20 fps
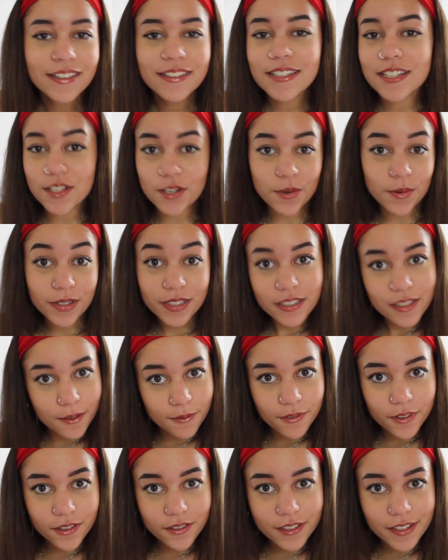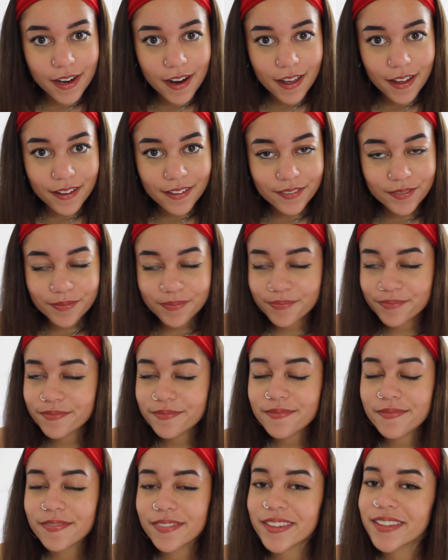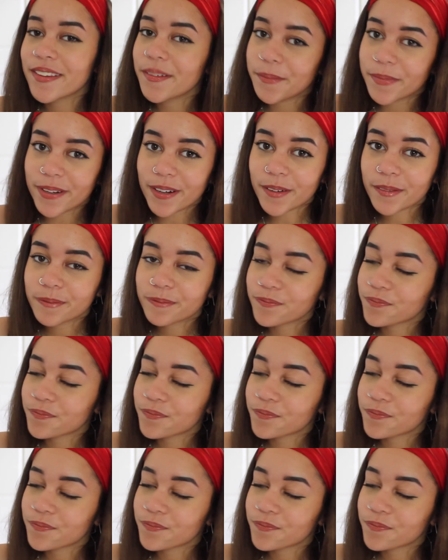Did you eat some fruit today? But no.